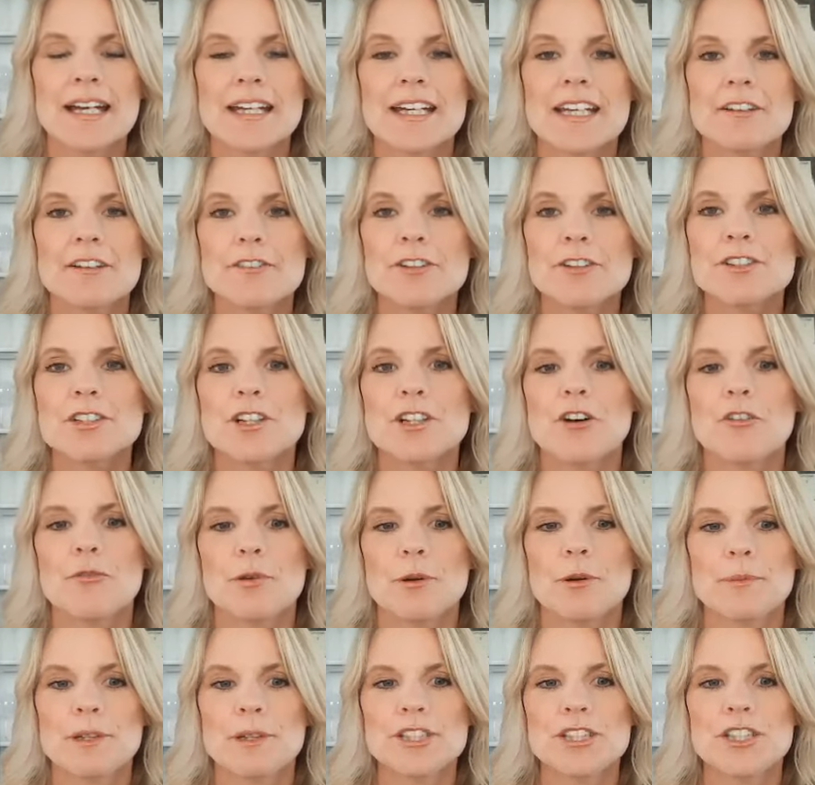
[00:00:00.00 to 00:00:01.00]
give yourself
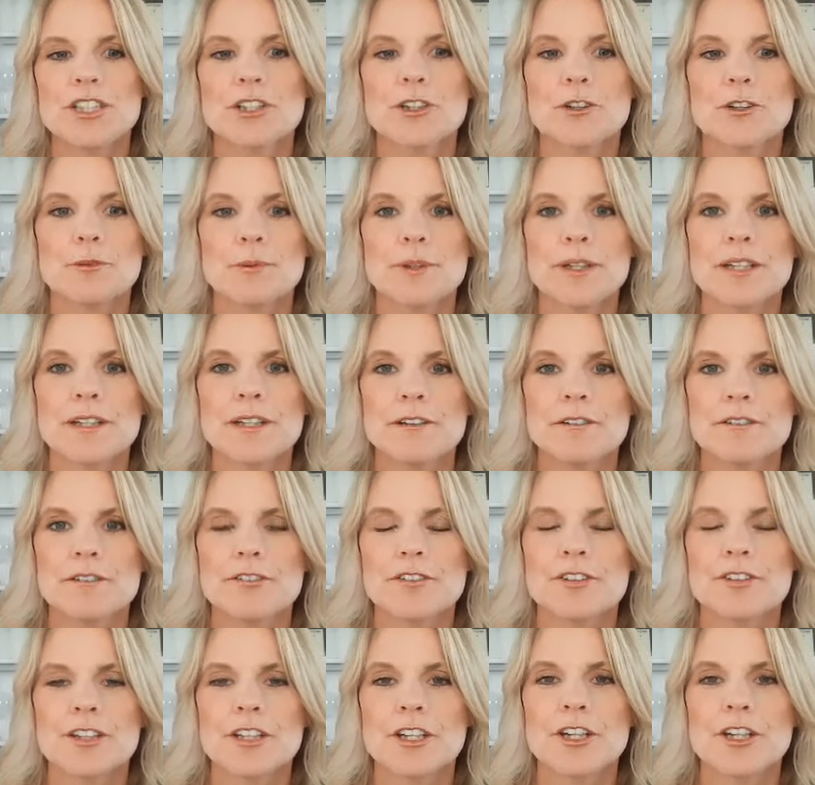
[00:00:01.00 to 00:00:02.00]
permission to grieve
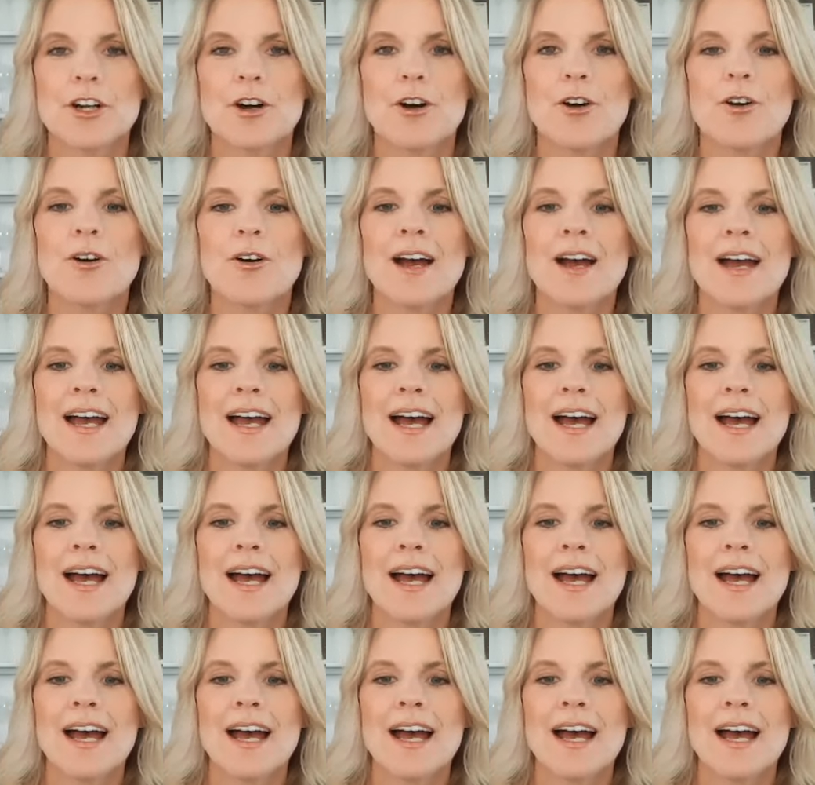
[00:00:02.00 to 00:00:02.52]
you know